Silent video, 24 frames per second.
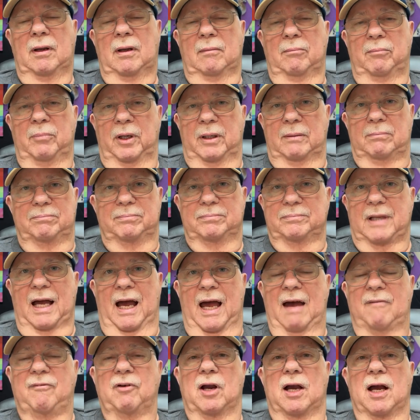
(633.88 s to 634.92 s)
But I
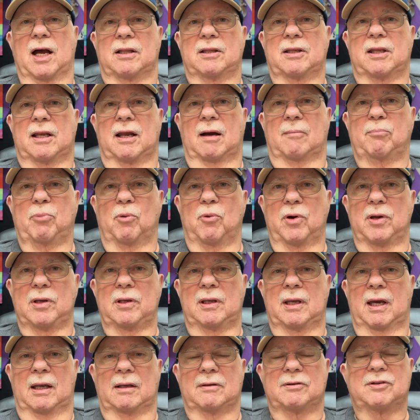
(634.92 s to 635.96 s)
haven't gotten to that point
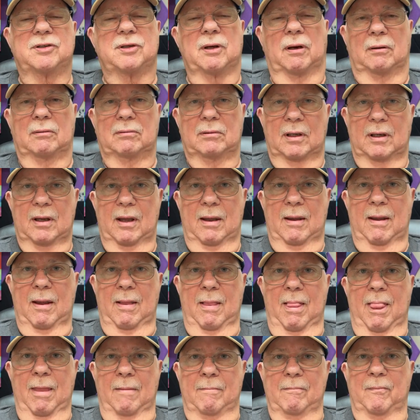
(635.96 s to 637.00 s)
yet. So
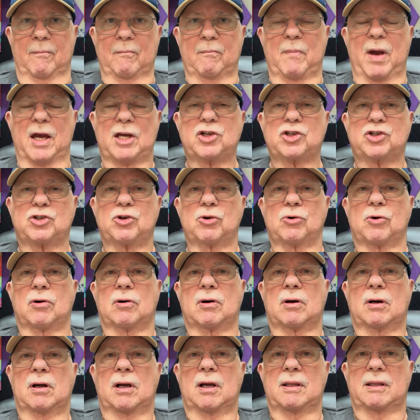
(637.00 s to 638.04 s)
make
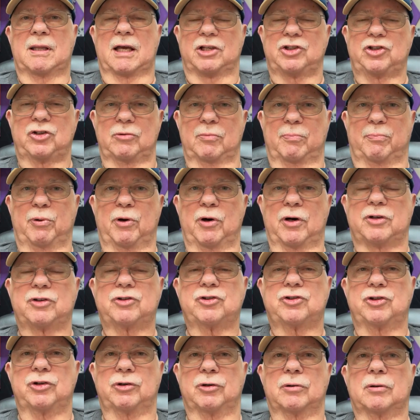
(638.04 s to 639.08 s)
sure that you
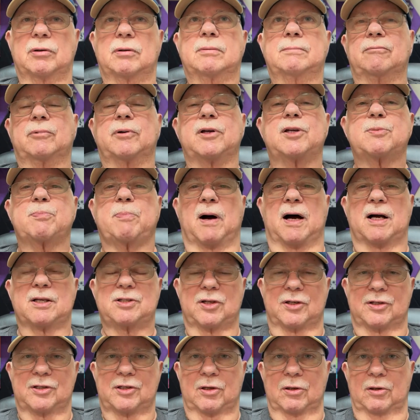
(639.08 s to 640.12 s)
put your
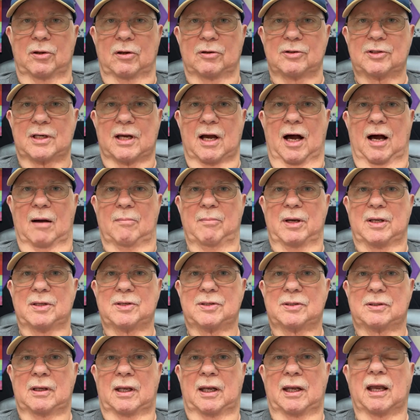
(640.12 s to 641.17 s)
responses to those
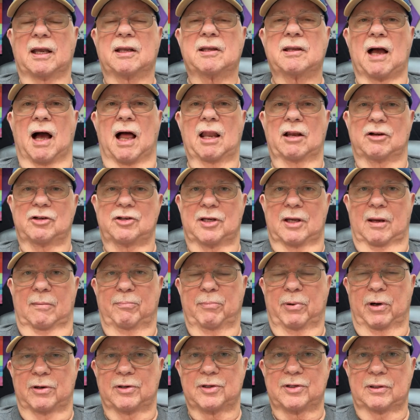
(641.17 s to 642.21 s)
comments and acknowledge that
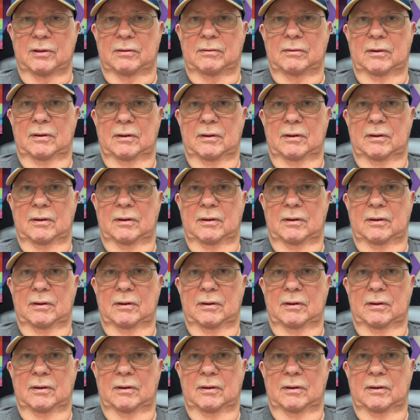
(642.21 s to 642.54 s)
person.